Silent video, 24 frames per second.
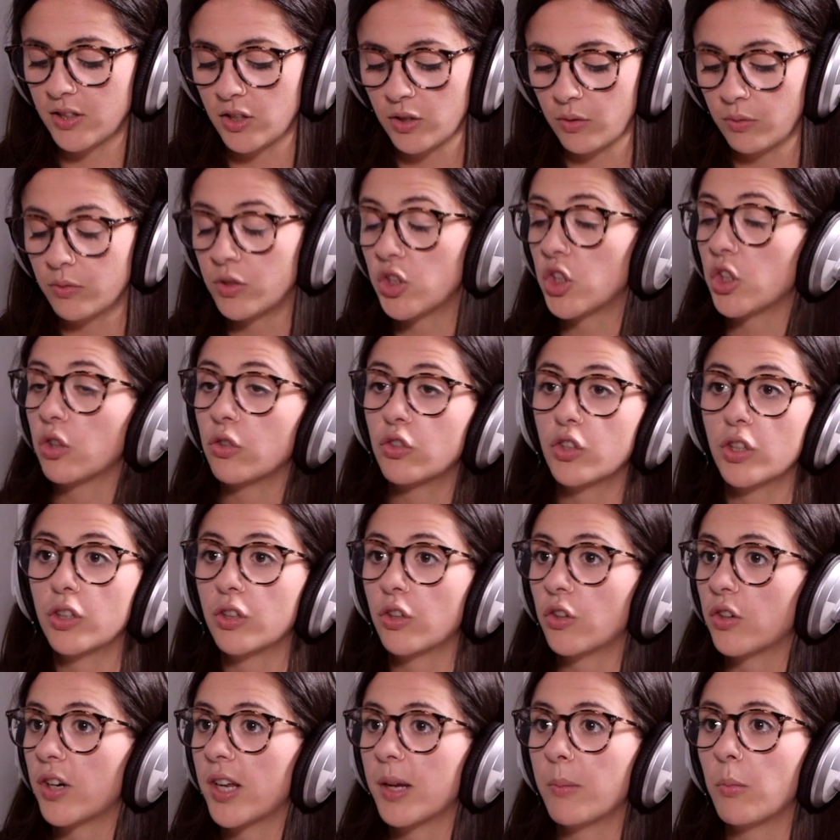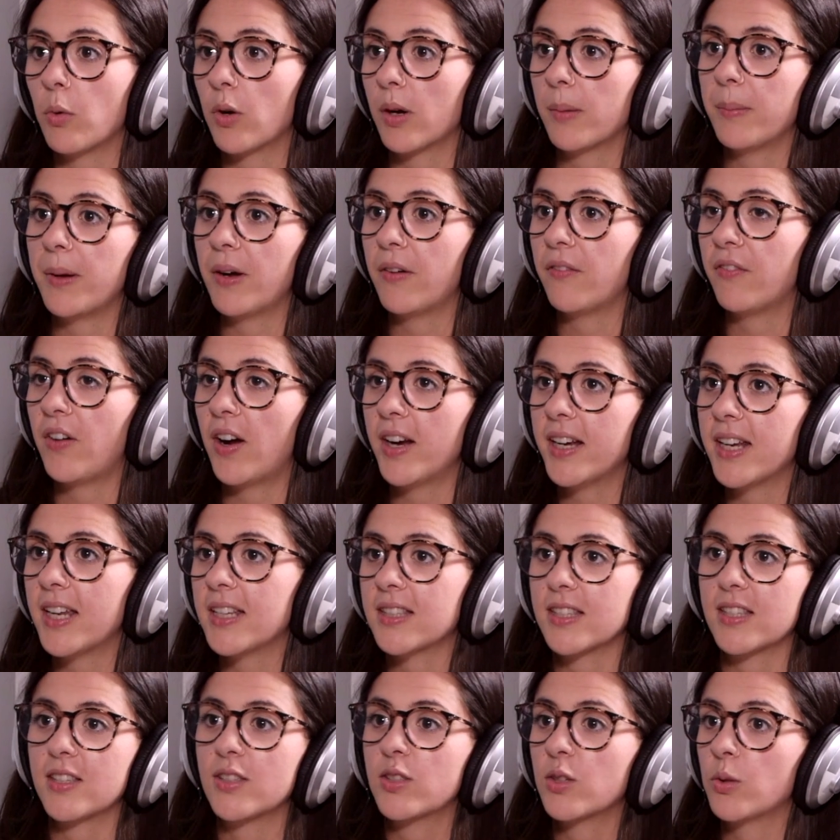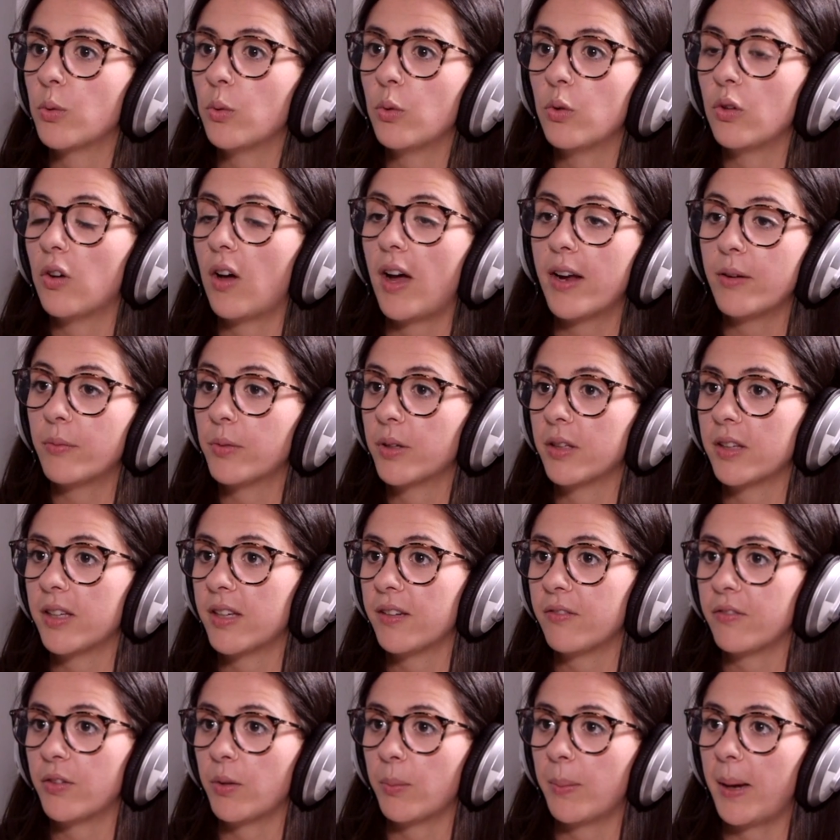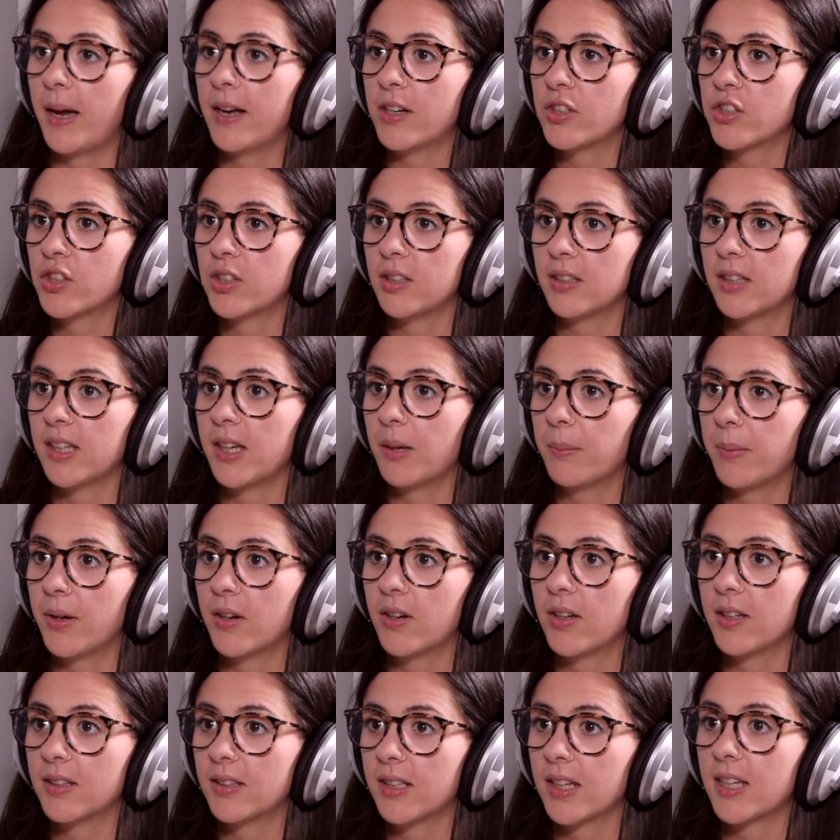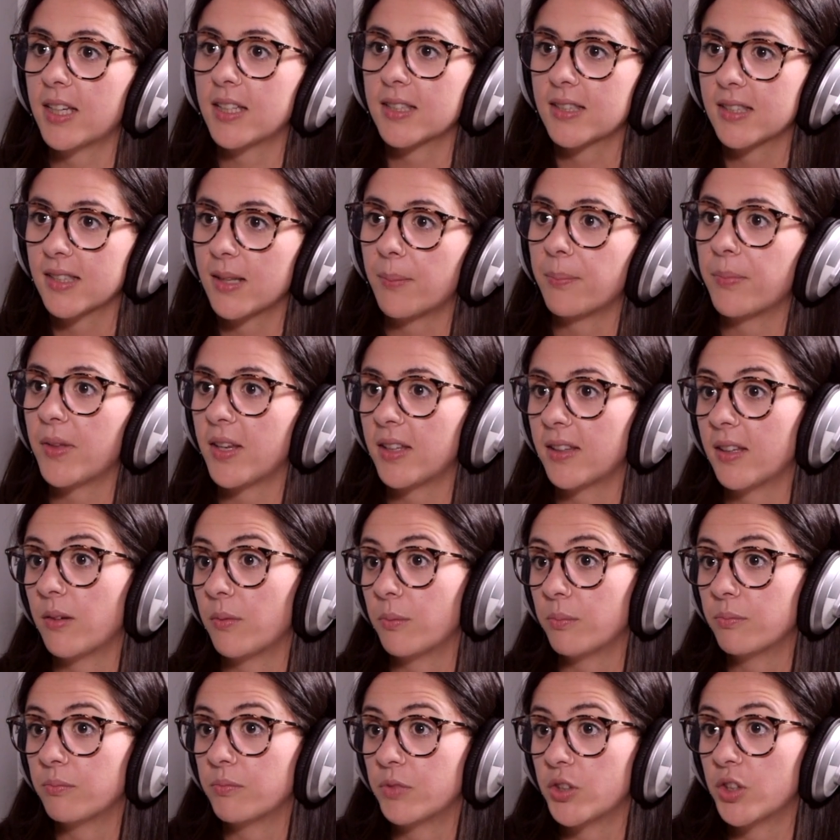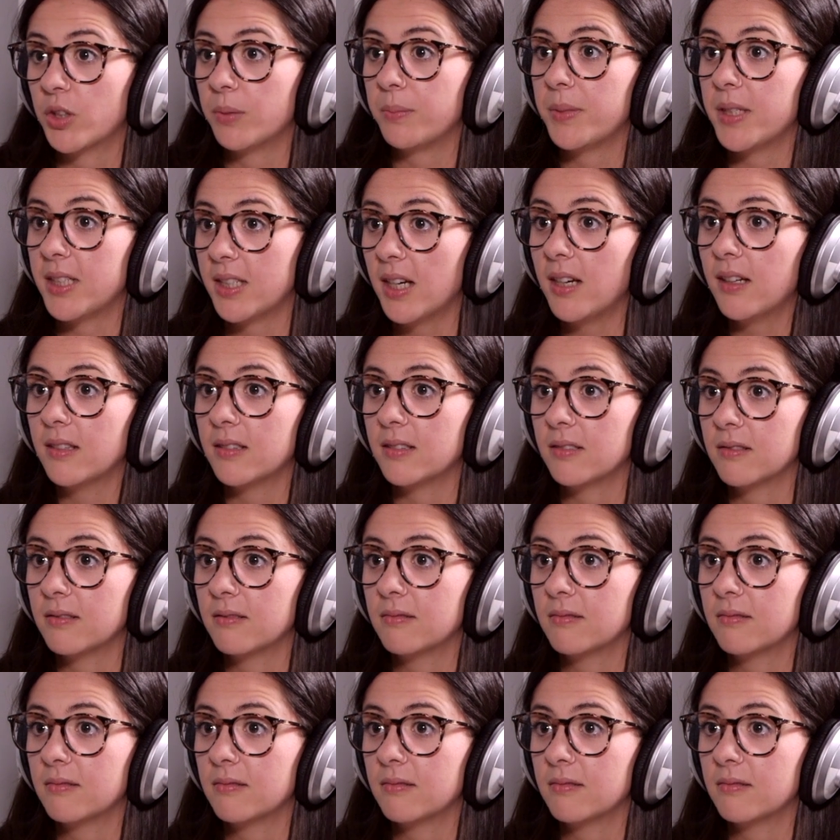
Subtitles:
so children learning more about finance in school, I really feel passionately about it. Like it's something that should be done.